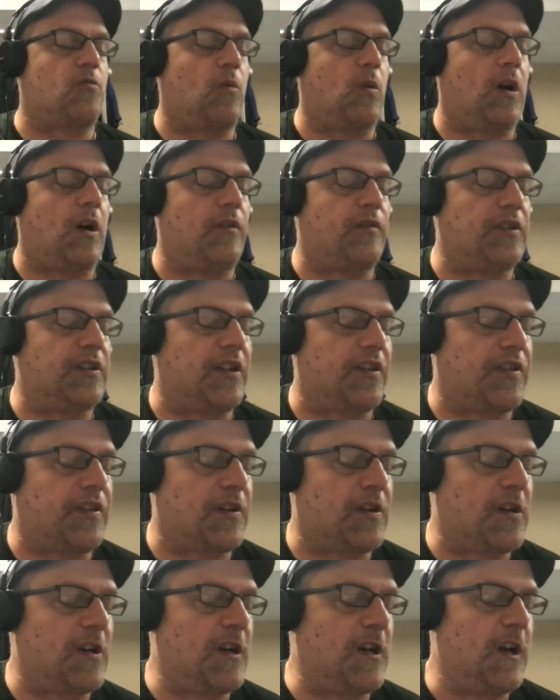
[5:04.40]
12 in the
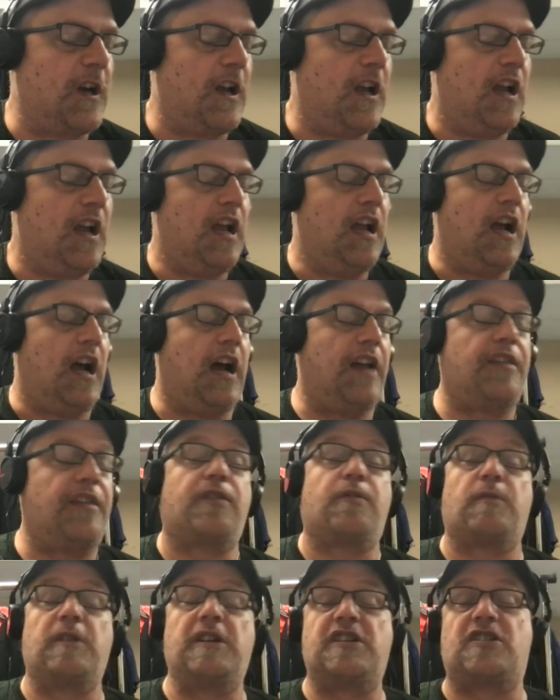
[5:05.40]
third. The
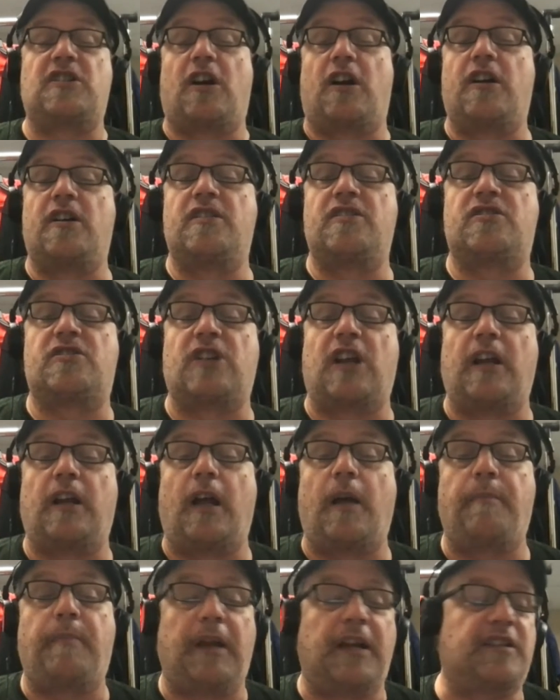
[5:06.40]
3 stars
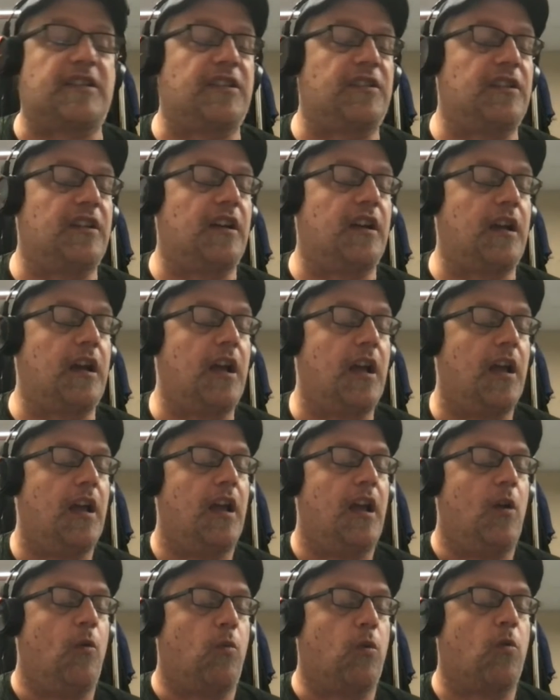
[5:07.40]
picked in the
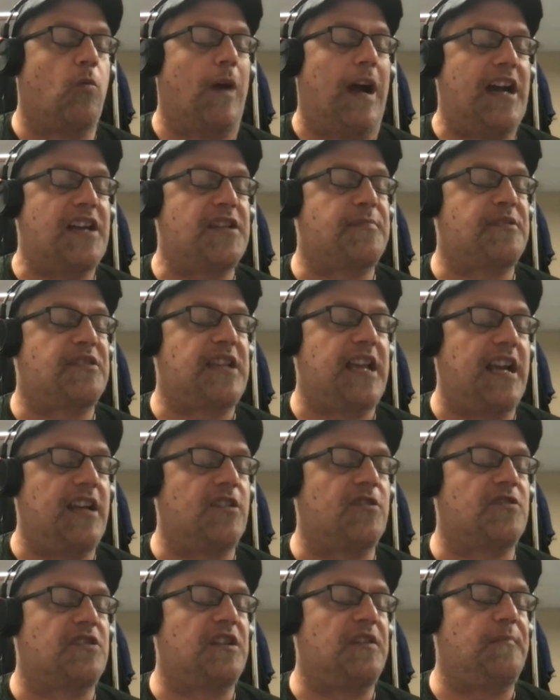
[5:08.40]
were Rasmus
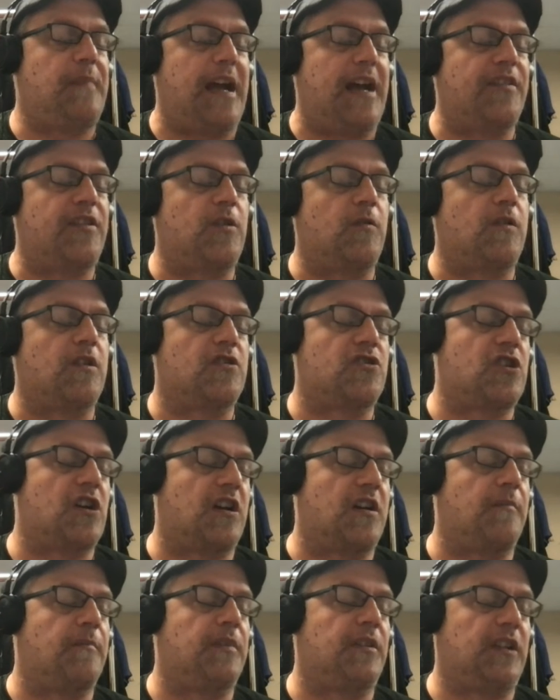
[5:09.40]
Andersson, Matthew
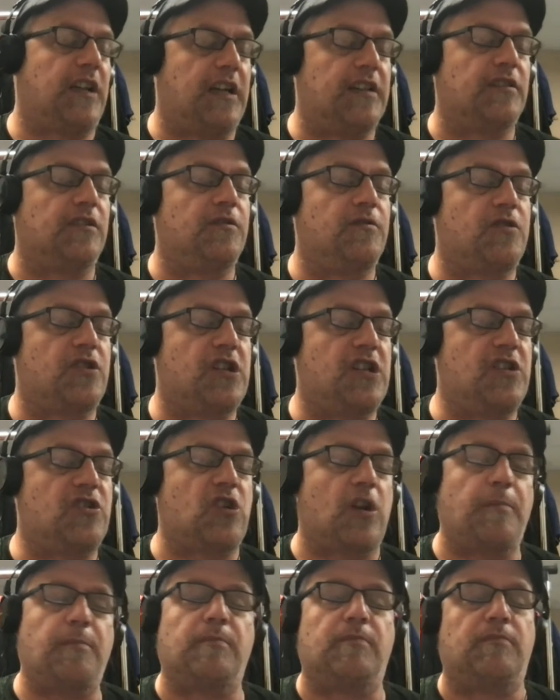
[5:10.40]
Tkachuk, and Milan
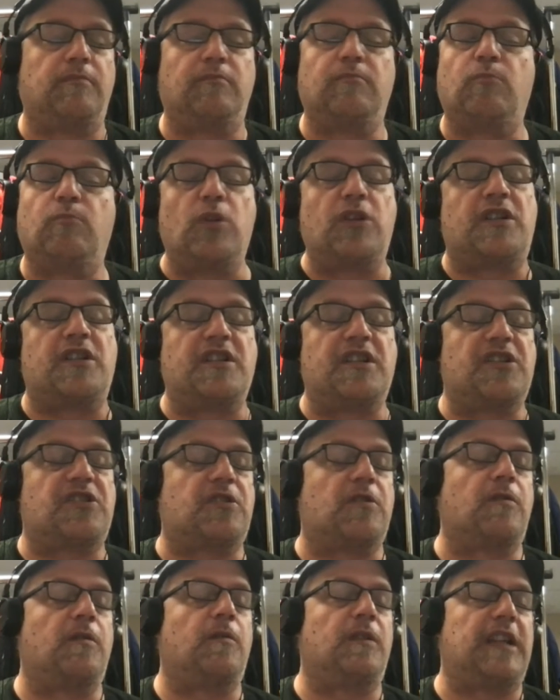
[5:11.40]
Lucic. I wouldn't
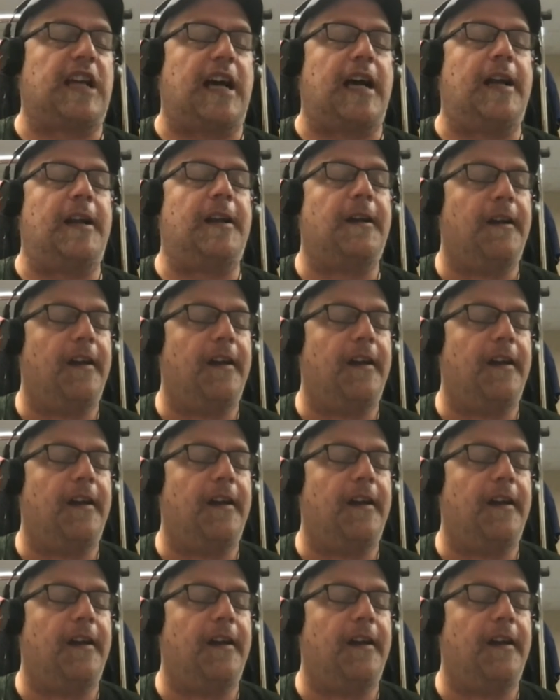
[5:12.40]
disagree with that